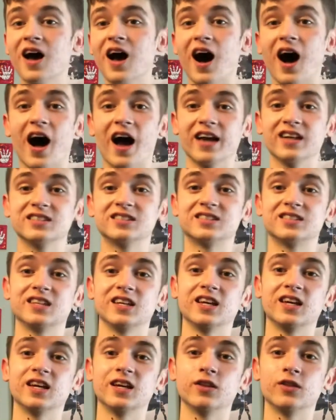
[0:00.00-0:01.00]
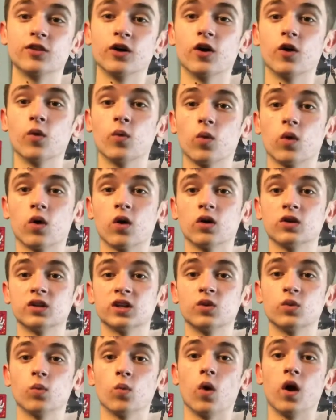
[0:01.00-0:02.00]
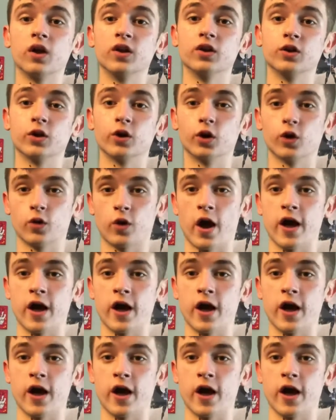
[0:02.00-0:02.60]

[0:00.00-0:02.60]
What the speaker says: I see the world in wonder.